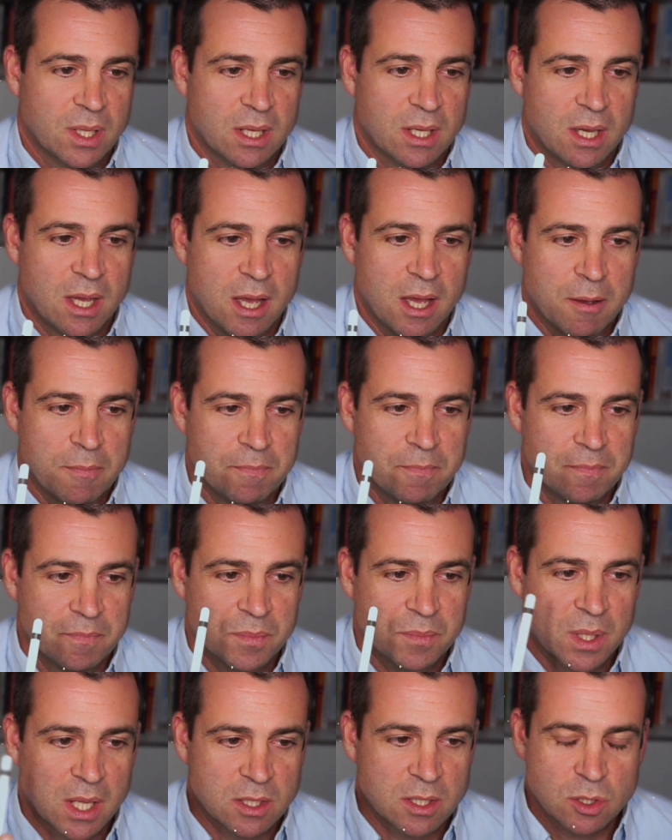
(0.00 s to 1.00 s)

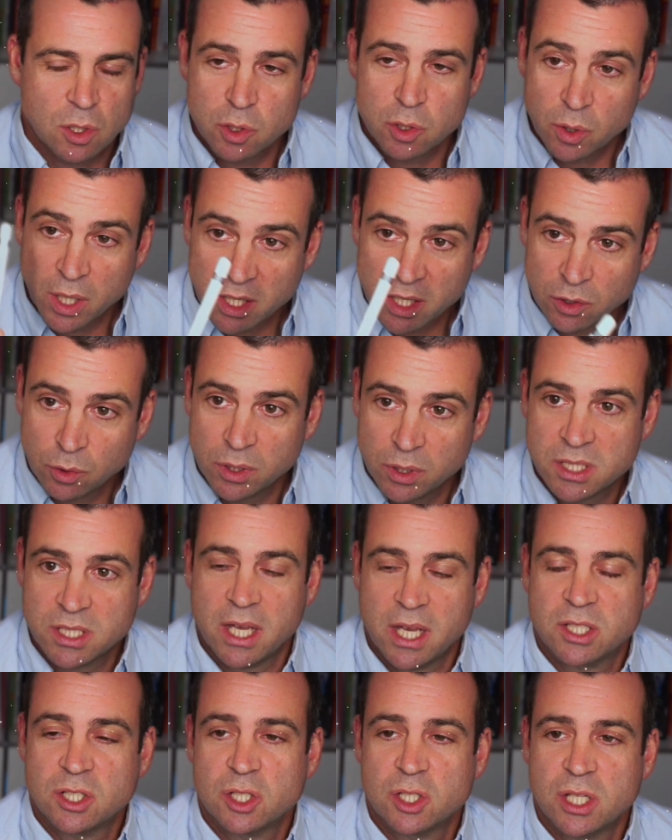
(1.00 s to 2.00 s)
And so you can do this
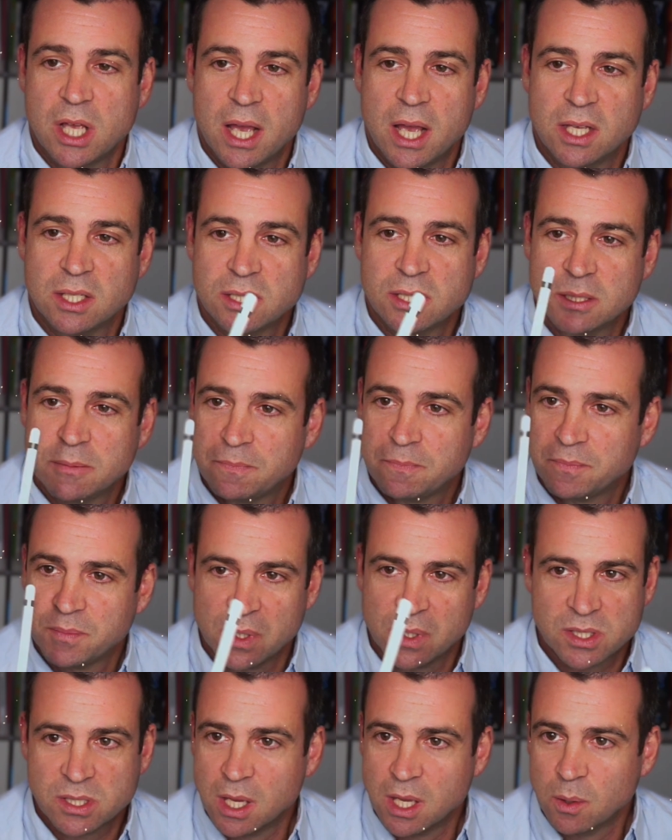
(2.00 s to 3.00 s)
exercise
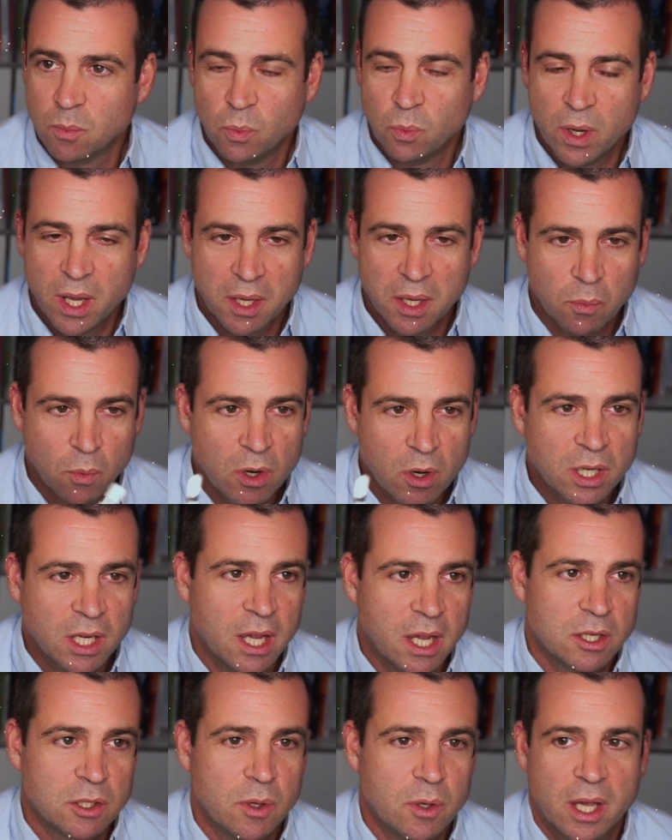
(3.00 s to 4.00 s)
the same way. Where
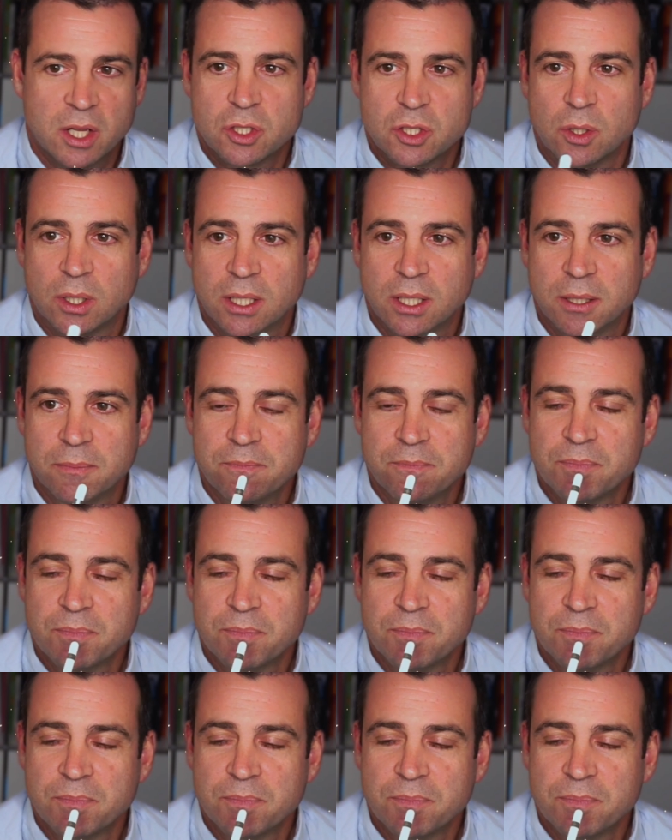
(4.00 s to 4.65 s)
can you actually